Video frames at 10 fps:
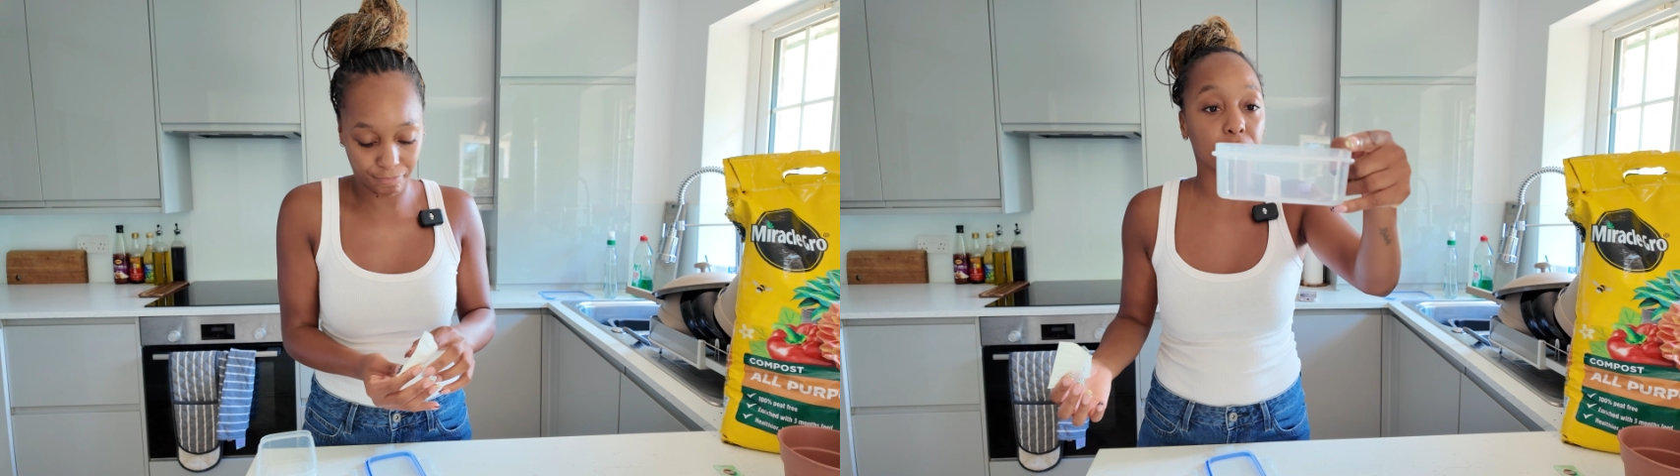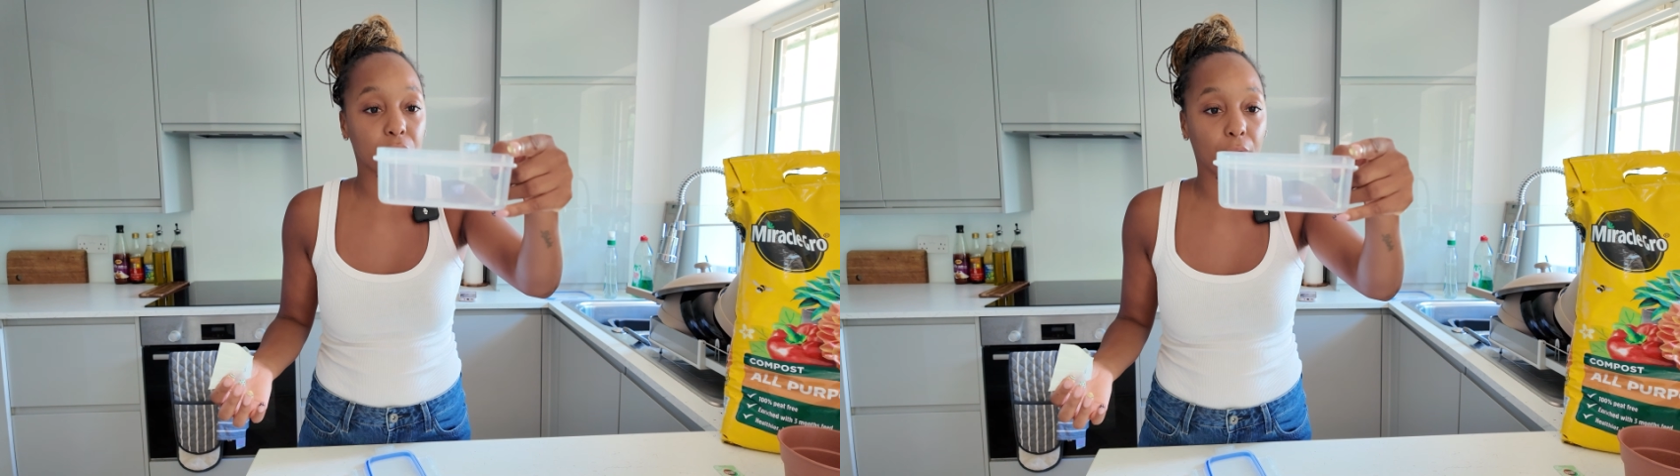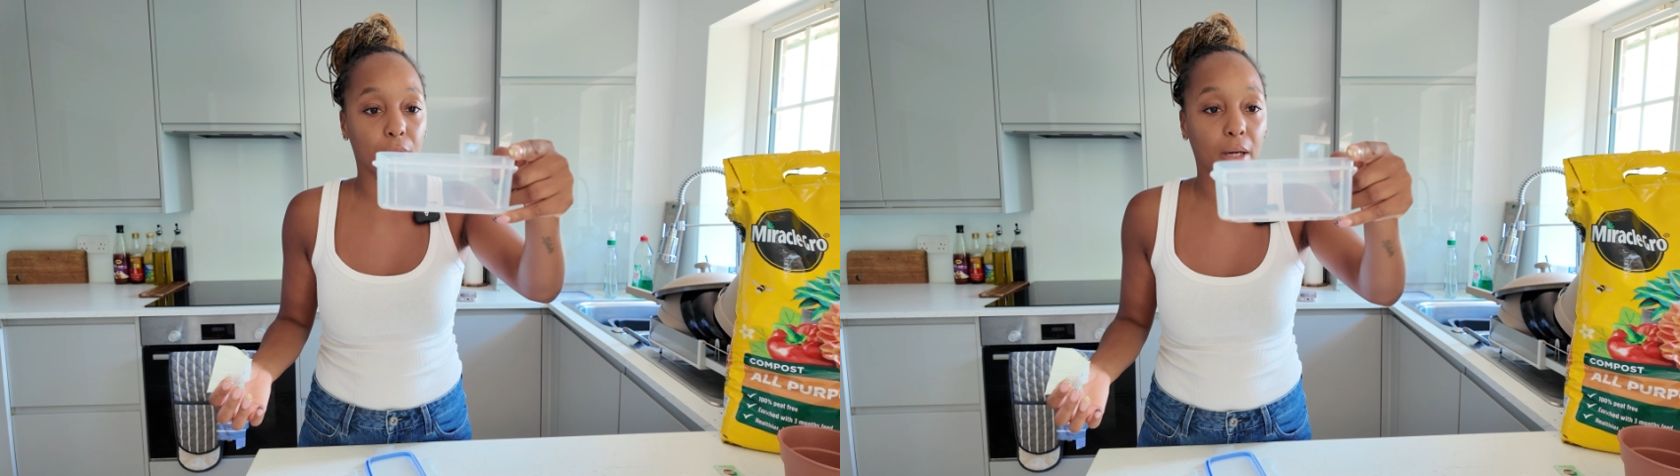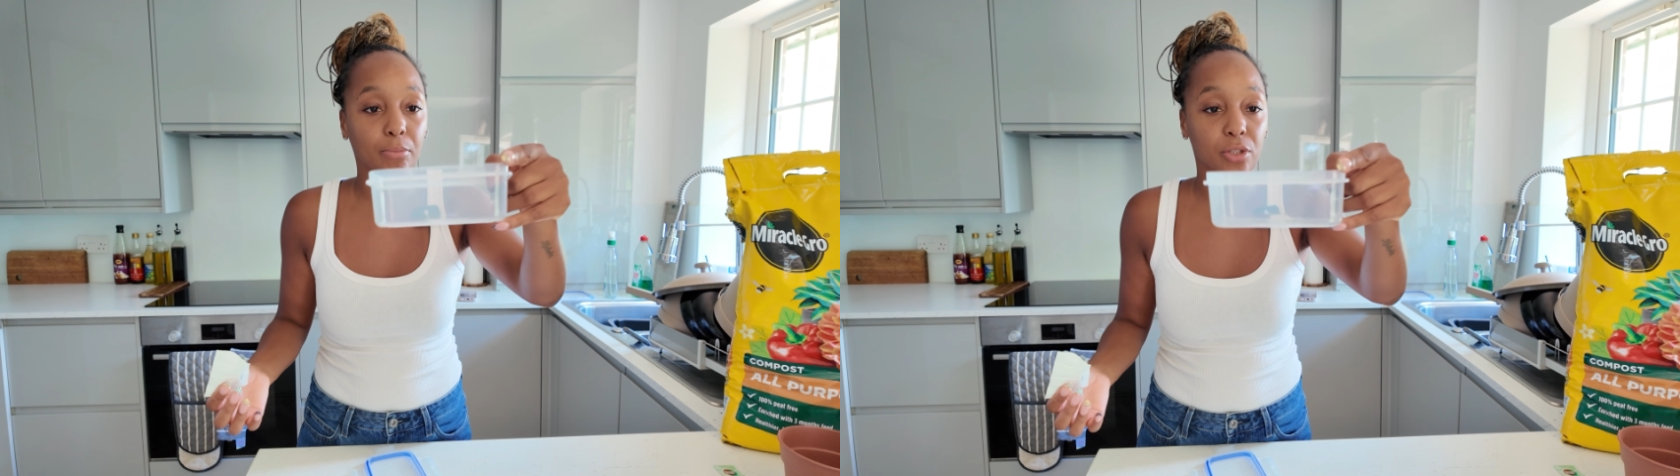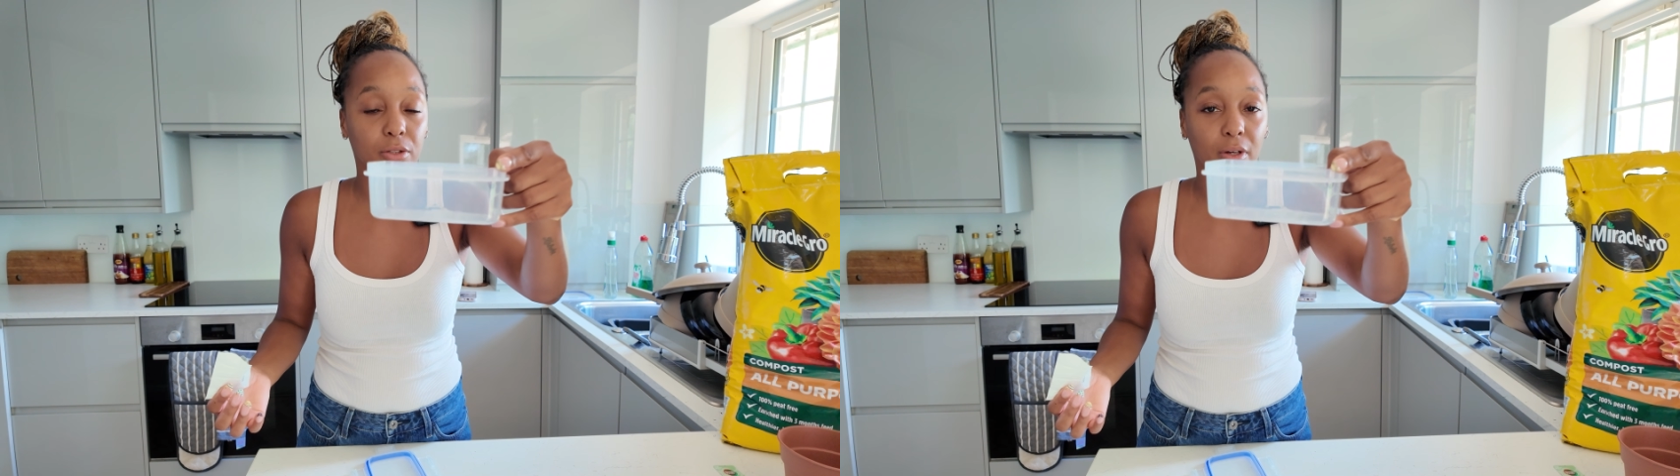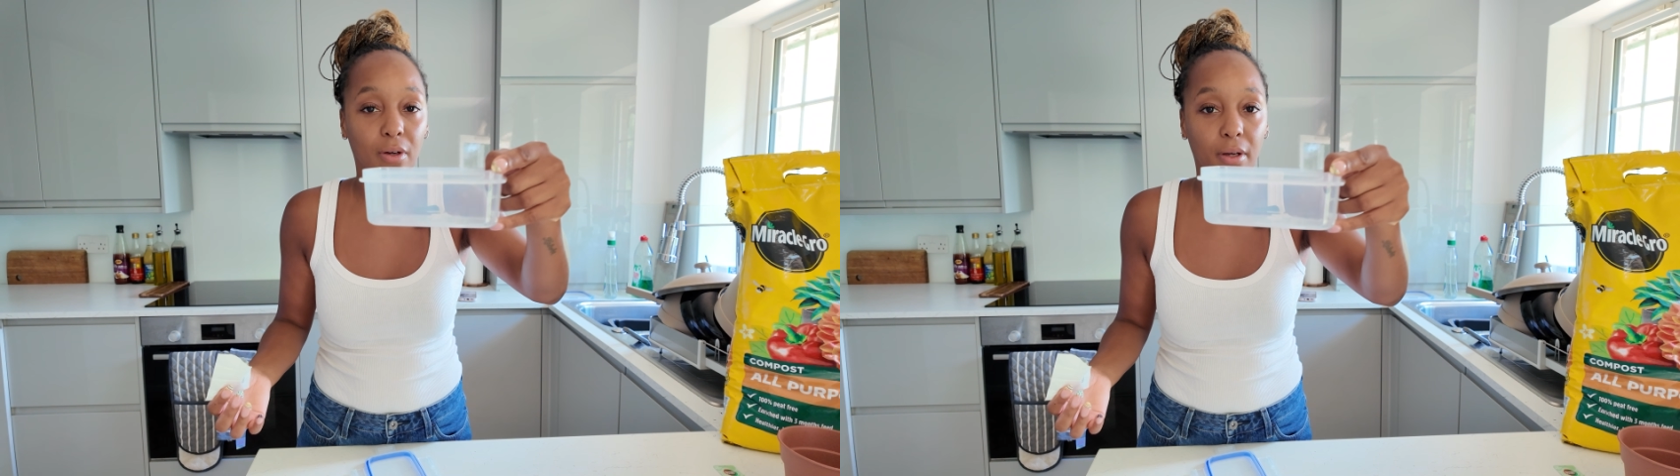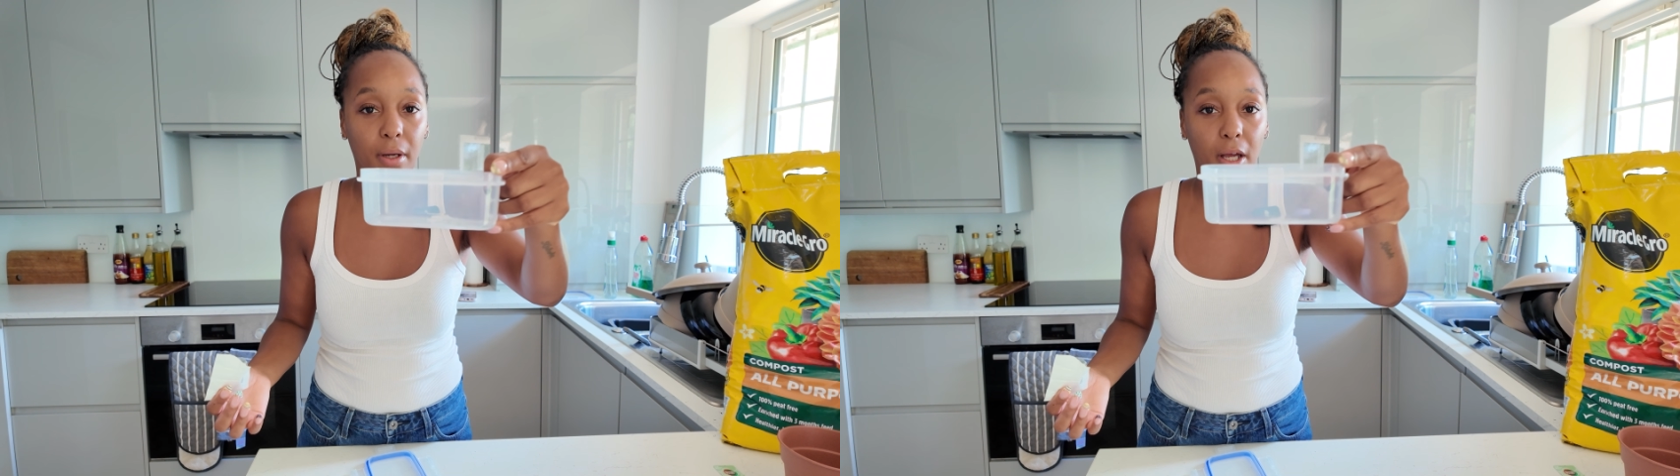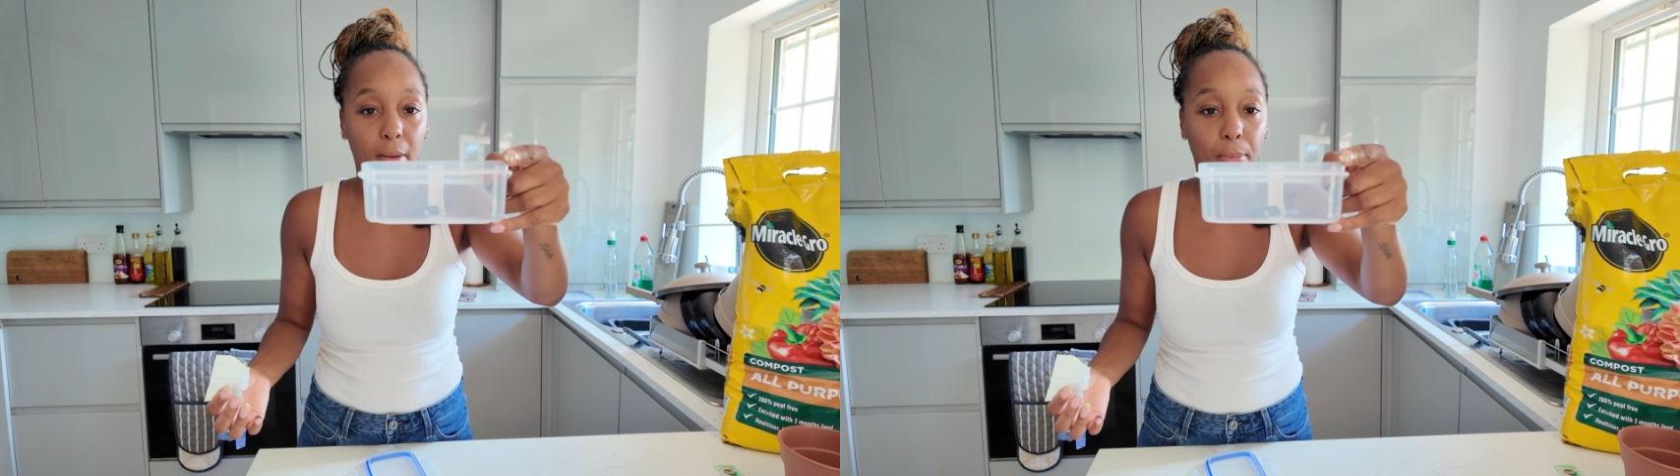So I'm just gonna